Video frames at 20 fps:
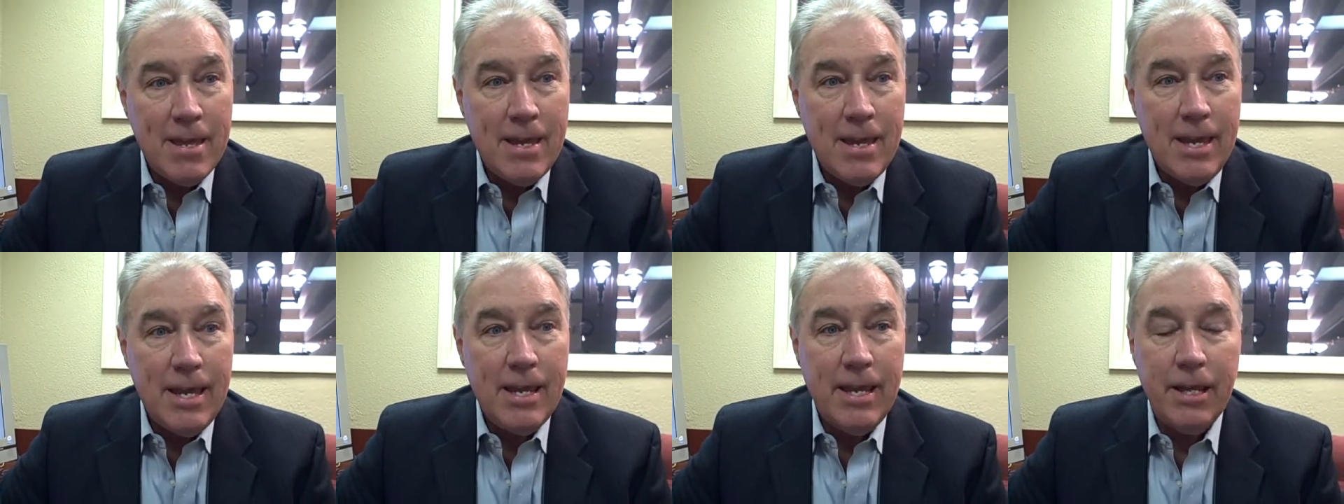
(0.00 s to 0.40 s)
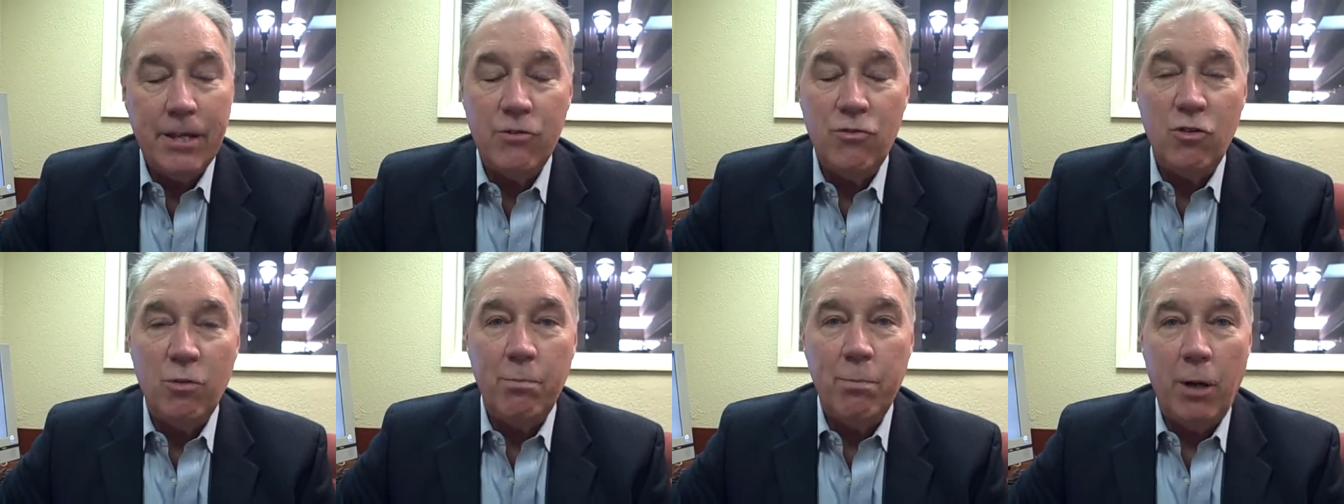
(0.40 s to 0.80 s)
he
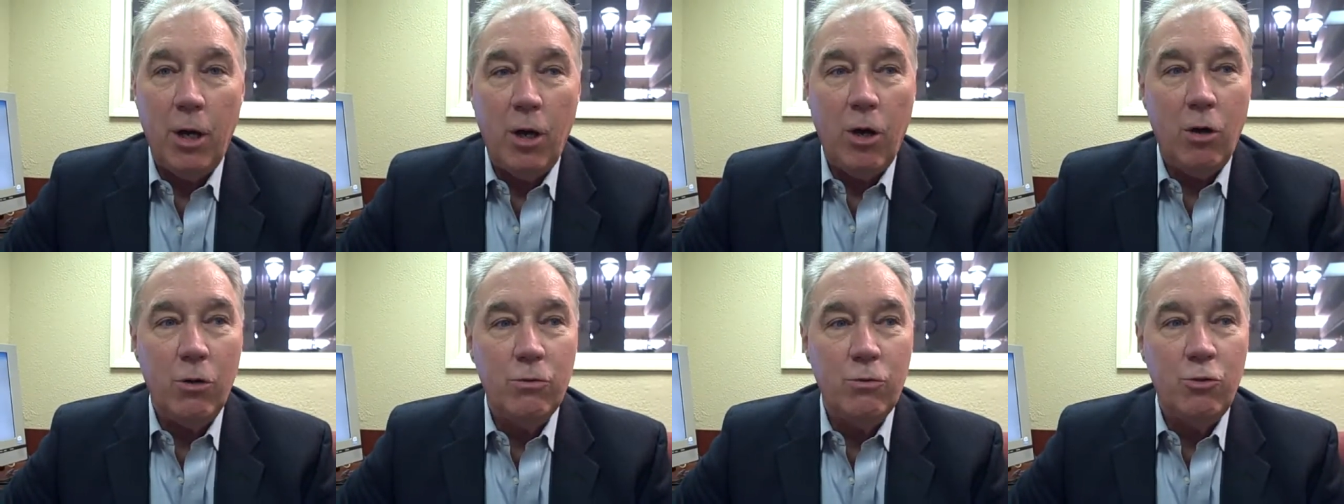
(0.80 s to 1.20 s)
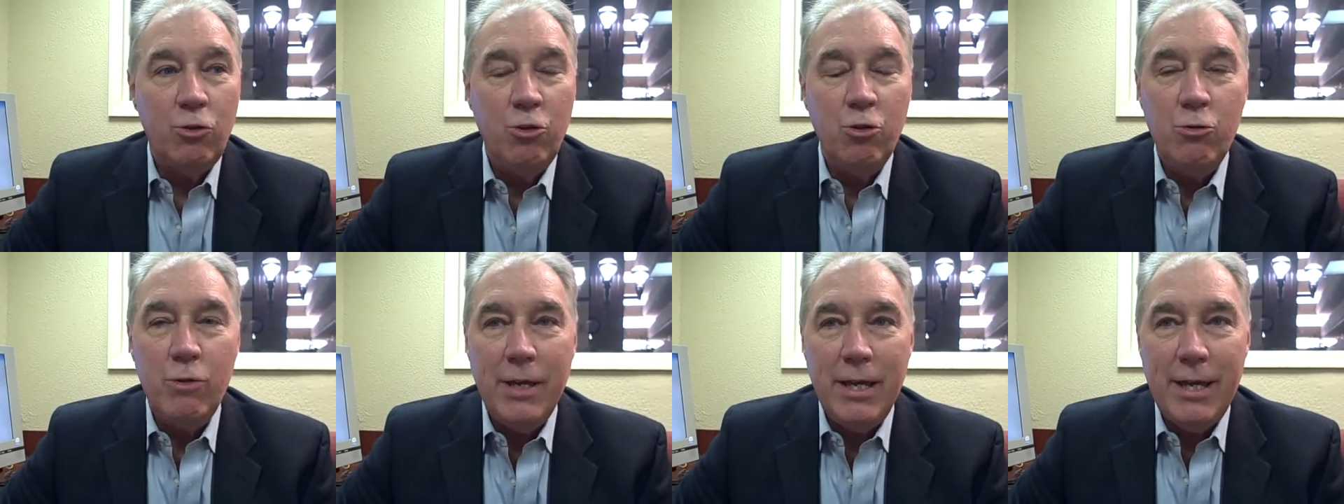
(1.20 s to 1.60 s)
gets the ball
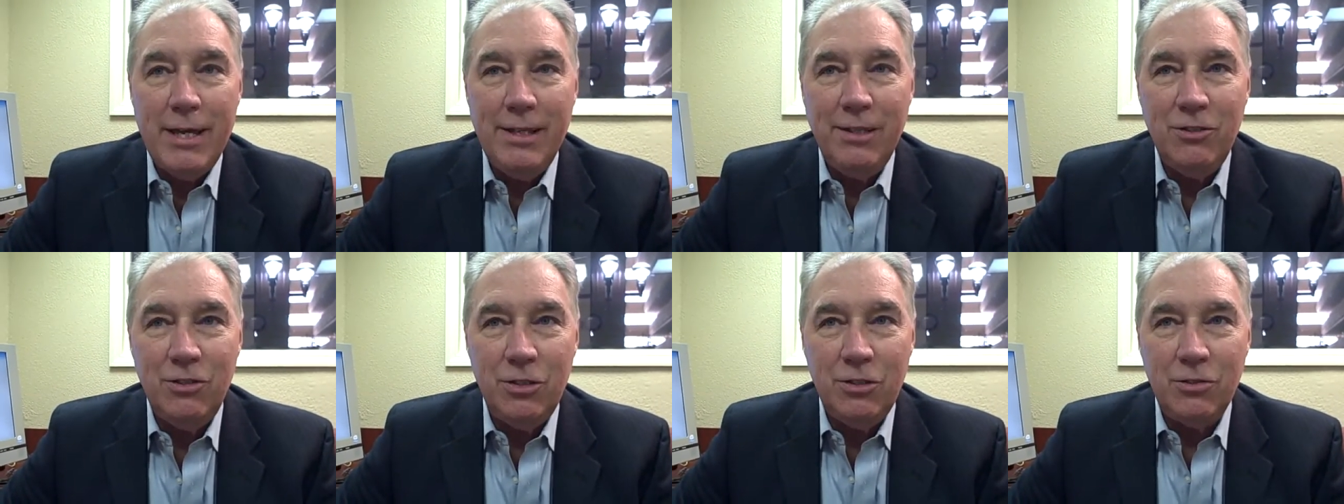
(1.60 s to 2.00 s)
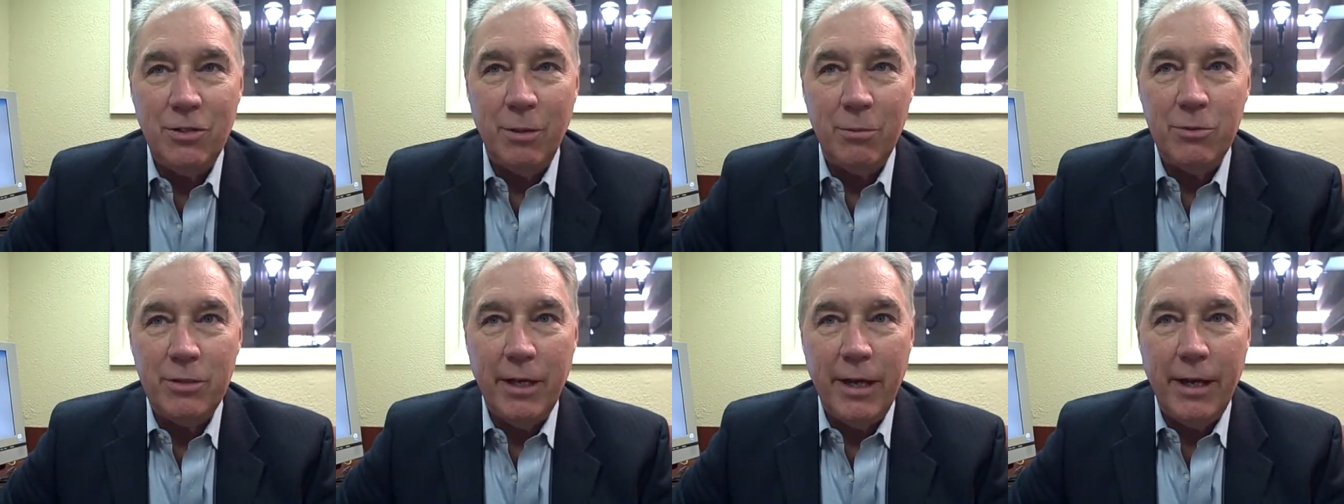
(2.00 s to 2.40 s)
too easy
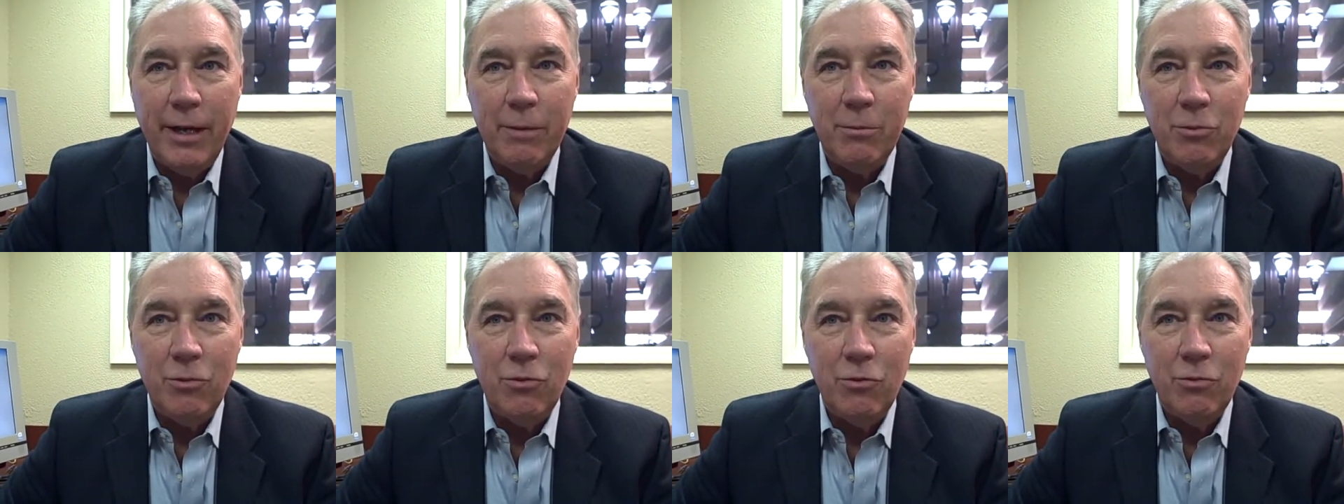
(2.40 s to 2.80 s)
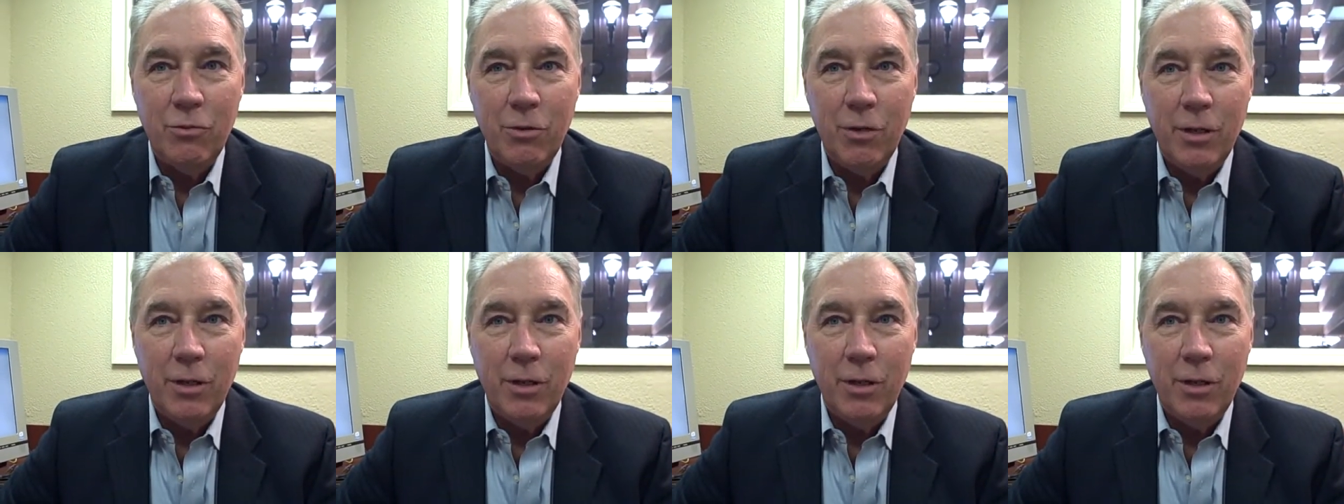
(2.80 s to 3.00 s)
sometimes.